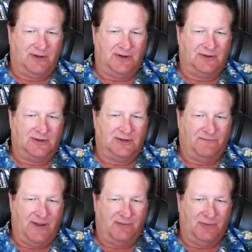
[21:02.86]
and to
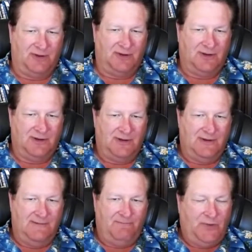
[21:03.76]
do it as a
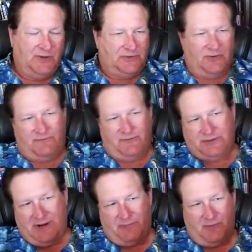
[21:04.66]
family. So
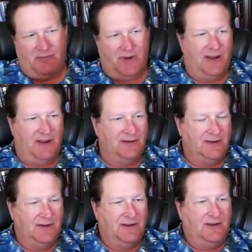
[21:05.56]
for example,
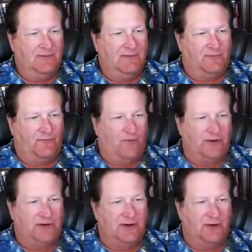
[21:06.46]
my
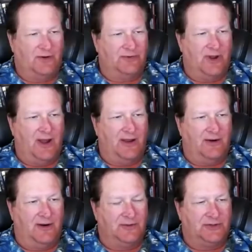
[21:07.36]
14-year-old
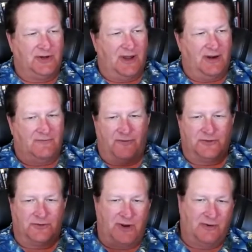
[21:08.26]
daughter, she got her
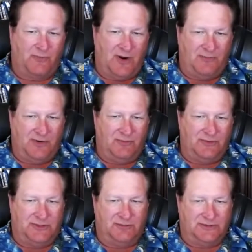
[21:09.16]
first rental property
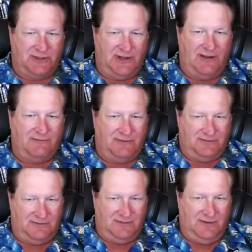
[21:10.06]
when she was 11.
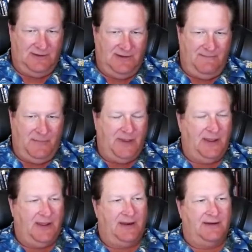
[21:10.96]

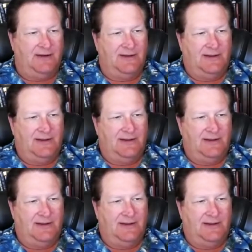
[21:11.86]
And